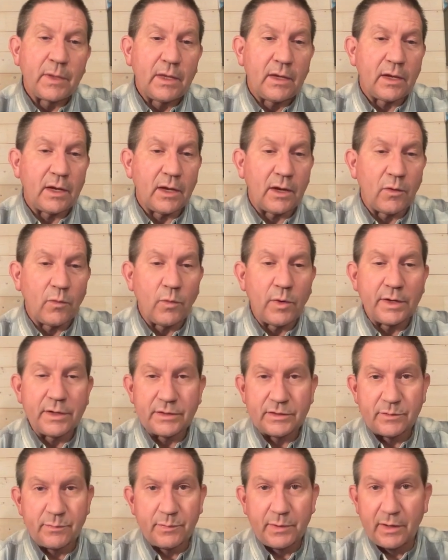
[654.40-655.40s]
what
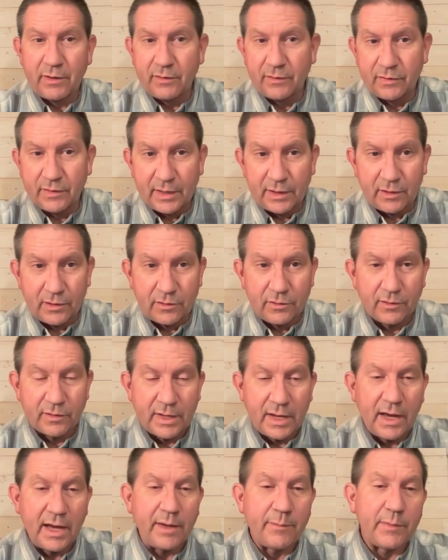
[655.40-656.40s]
is a parenthetical
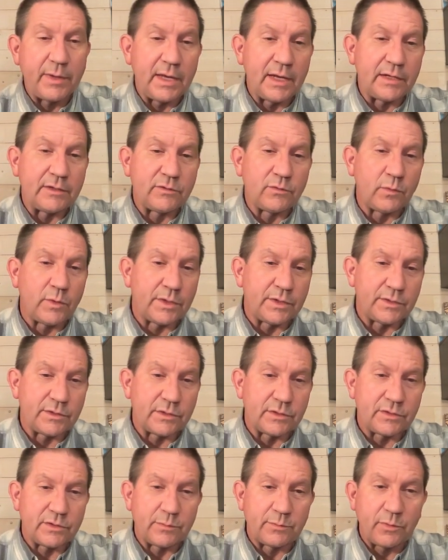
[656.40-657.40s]
comment, what is
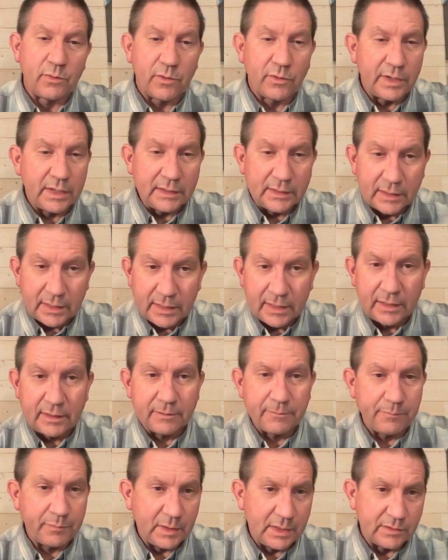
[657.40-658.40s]
a supporting
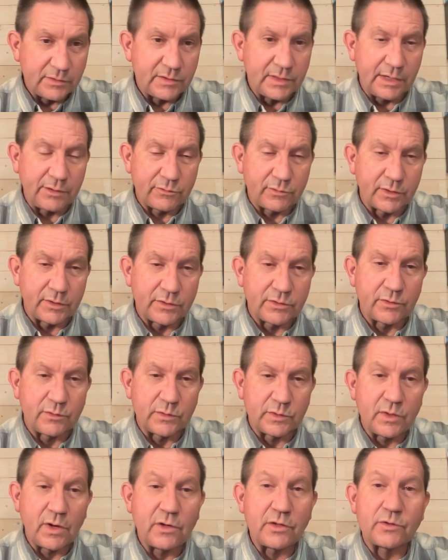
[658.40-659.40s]
line, etc. So
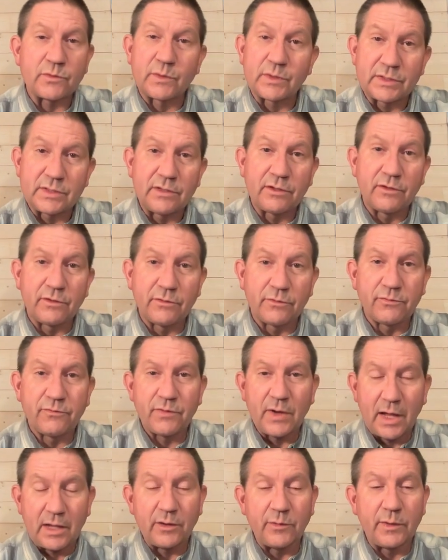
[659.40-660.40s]
as long as we're still
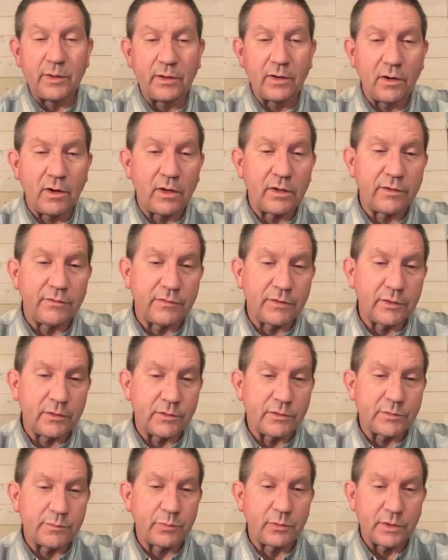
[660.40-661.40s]
following all of
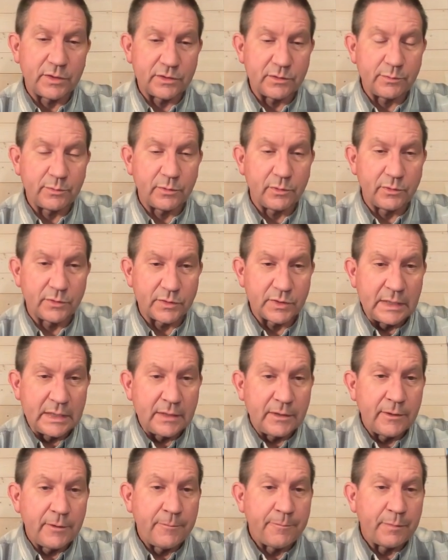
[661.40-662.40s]
those principles,
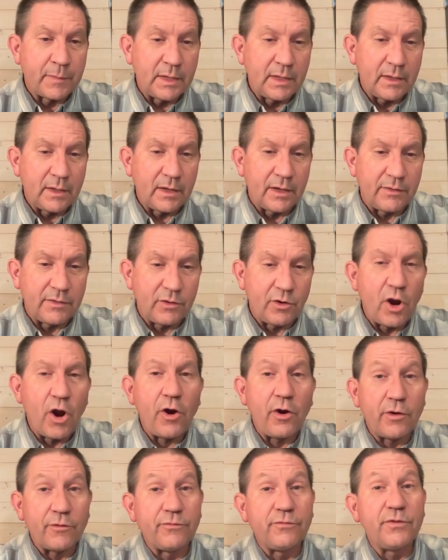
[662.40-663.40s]
there
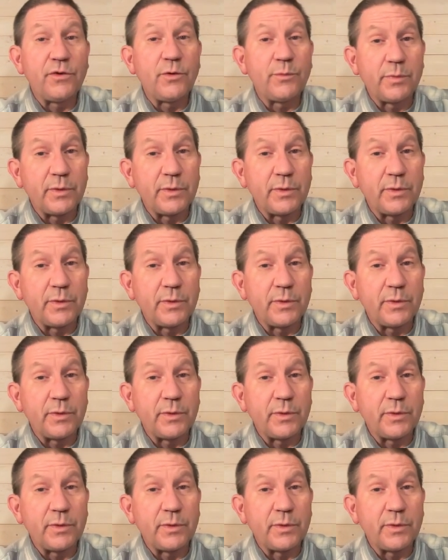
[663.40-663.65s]
are a few